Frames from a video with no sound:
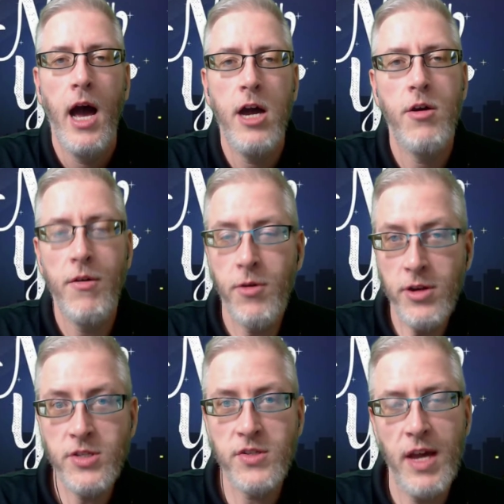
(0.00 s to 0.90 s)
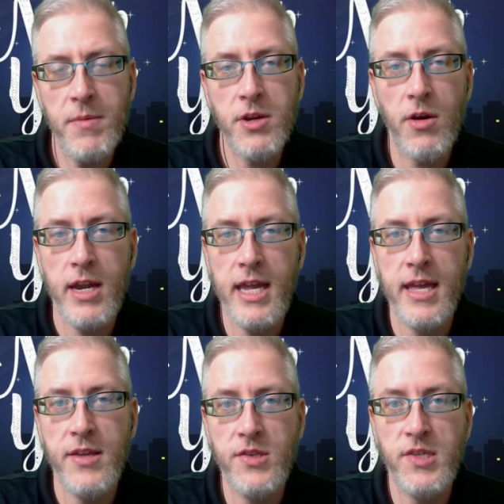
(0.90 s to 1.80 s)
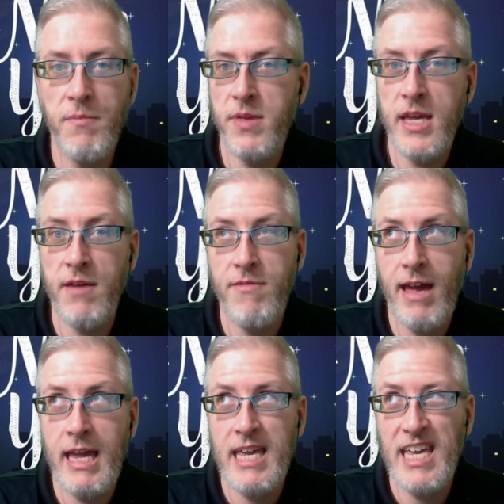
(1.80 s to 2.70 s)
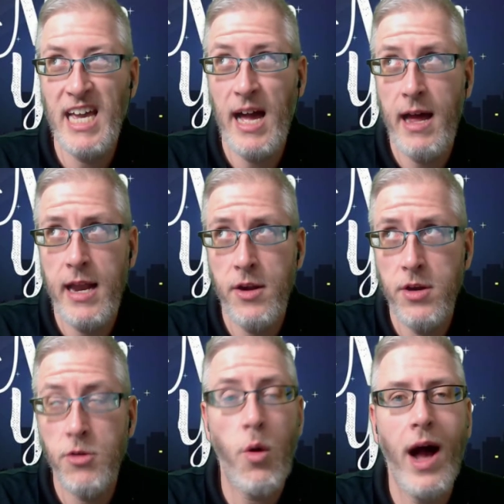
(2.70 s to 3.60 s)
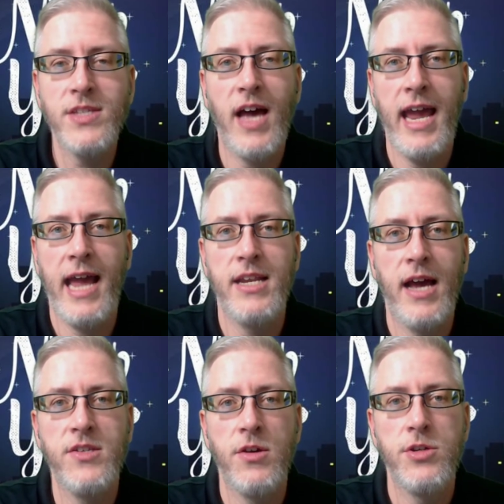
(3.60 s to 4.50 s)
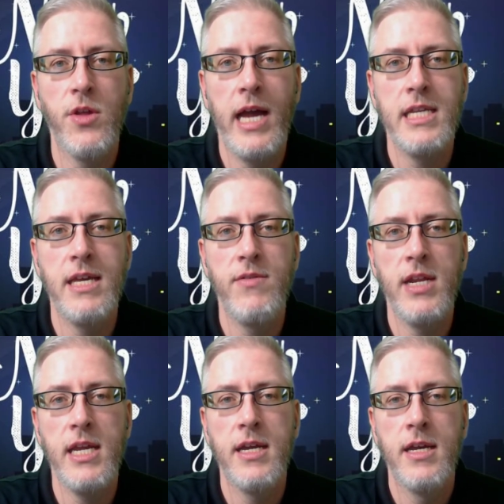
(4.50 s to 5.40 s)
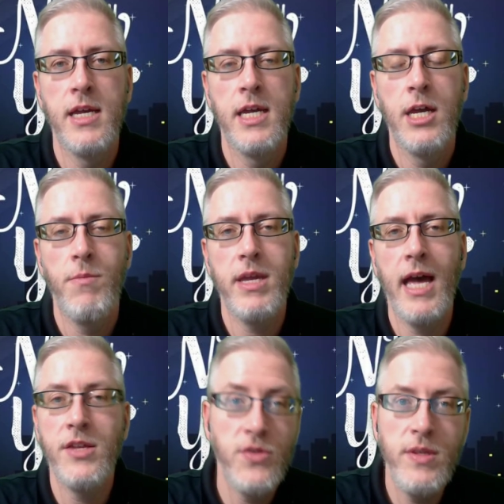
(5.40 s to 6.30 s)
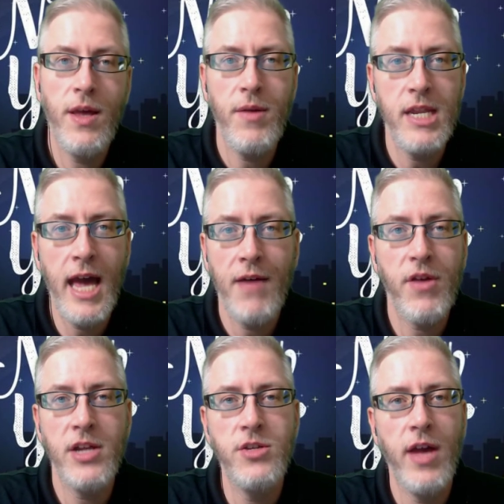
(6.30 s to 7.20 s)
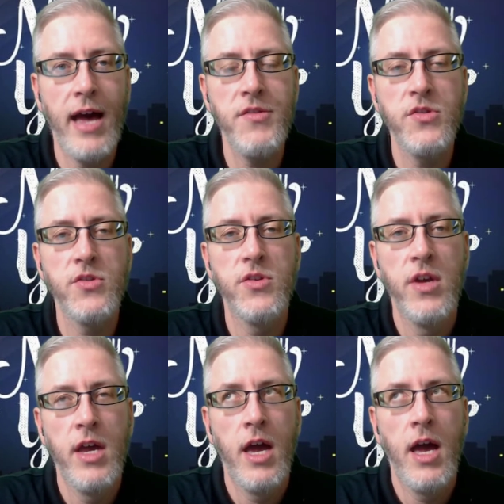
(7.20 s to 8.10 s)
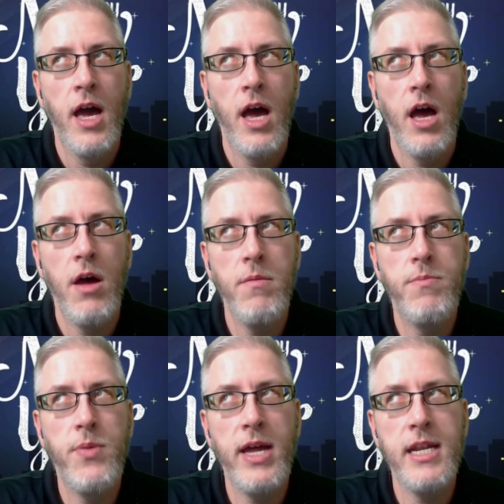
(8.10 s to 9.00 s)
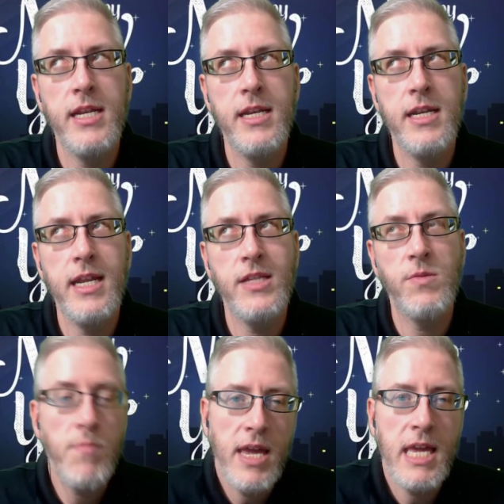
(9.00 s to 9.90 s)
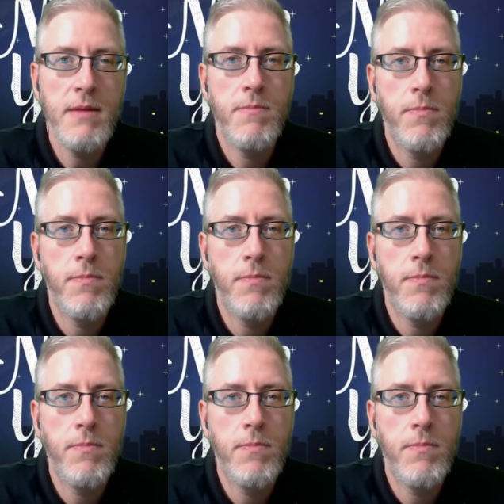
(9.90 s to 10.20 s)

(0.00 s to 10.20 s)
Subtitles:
of course, to some degree is something of a, I don't know, quasi-antisocial activity. Because, yeah, I've got you guys, but it's me